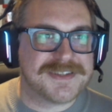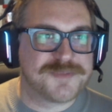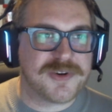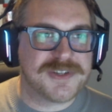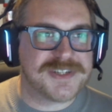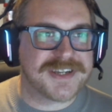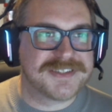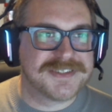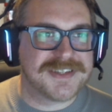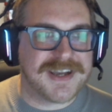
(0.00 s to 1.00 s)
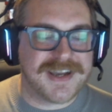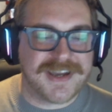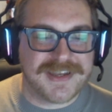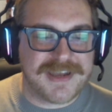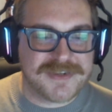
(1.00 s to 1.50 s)
this project.
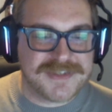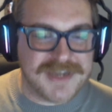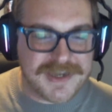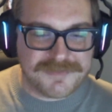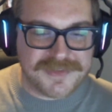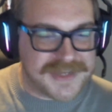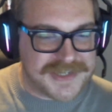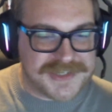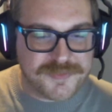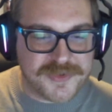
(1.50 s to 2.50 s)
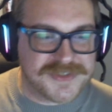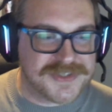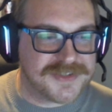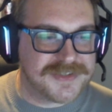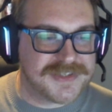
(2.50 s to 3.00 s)
Every time they jump
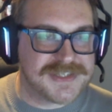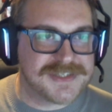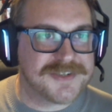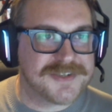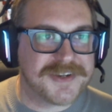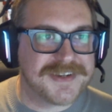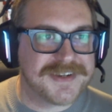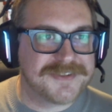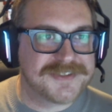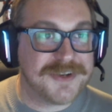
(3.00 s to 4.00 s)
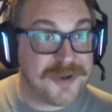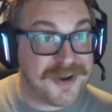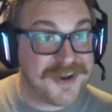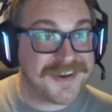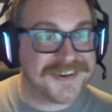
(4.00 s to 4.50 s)
onto the Discord, I was like,
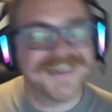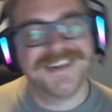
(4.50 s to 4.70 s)
"Whoa,